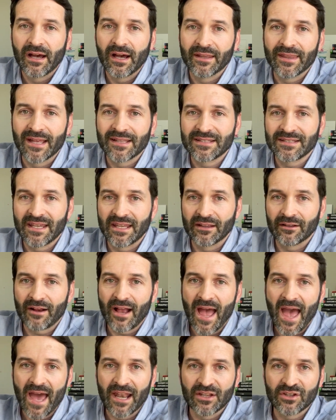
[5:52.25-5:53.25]
that's either
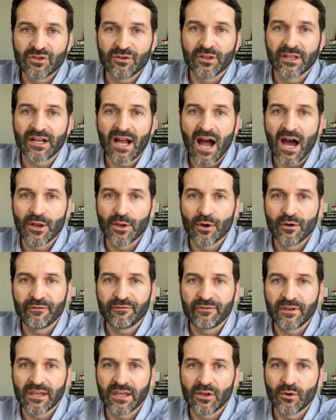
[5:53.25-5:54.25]
added to the condo
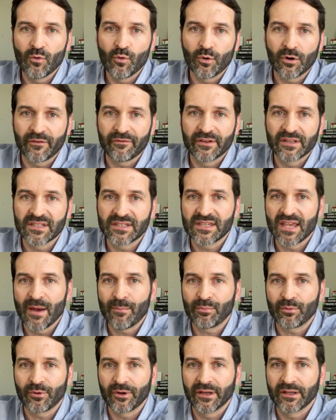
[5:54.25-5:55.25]
fee or if it's
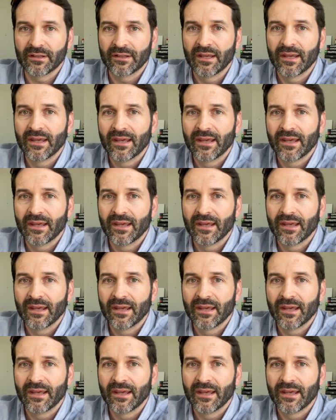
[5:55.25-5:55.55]
separate.